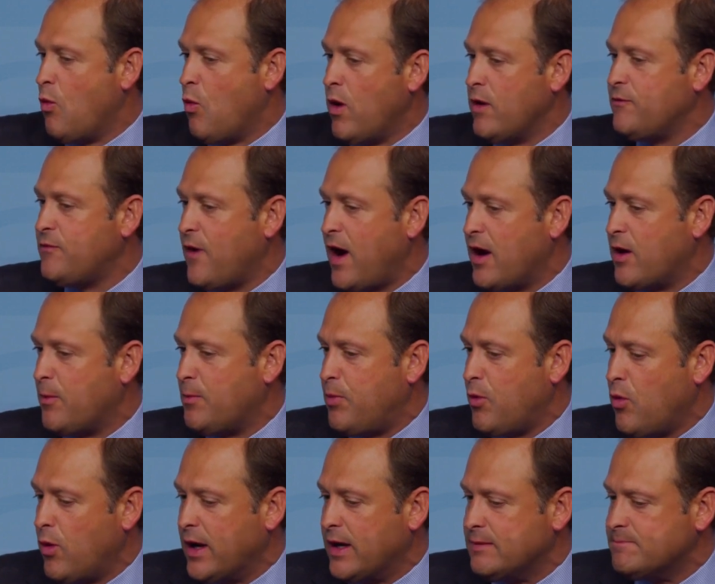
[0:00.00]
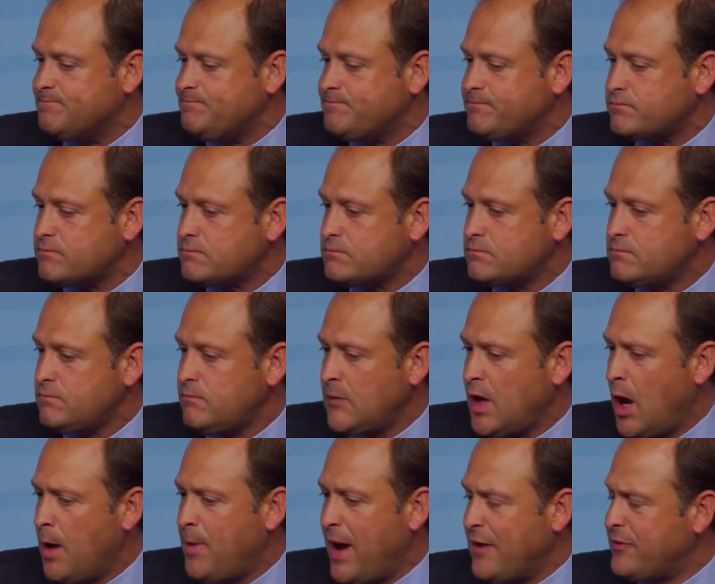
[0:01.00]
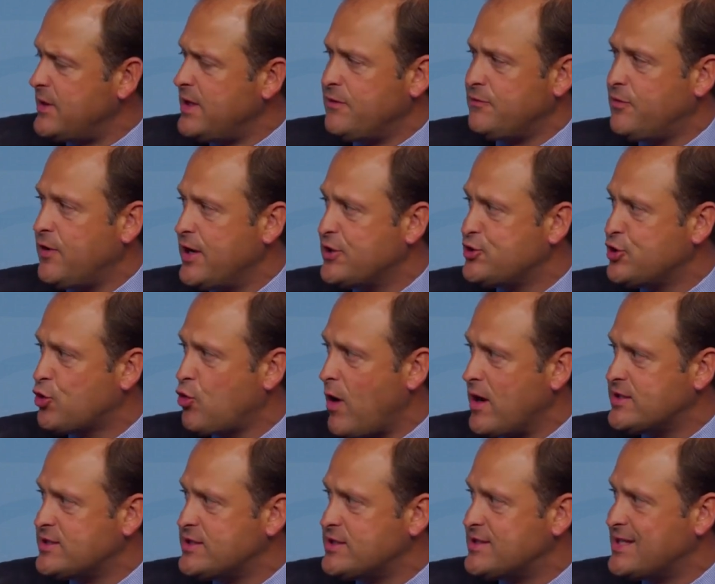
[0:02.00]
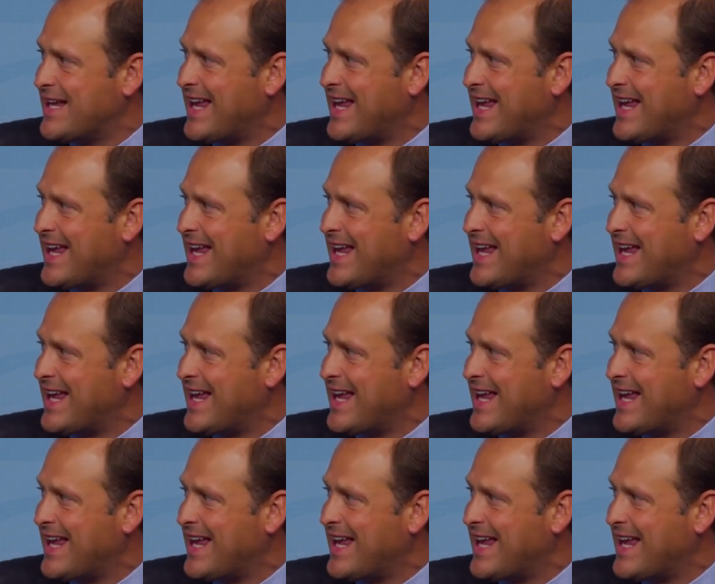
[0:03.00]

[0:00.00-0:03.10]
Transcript: One final point about the inflation crisis,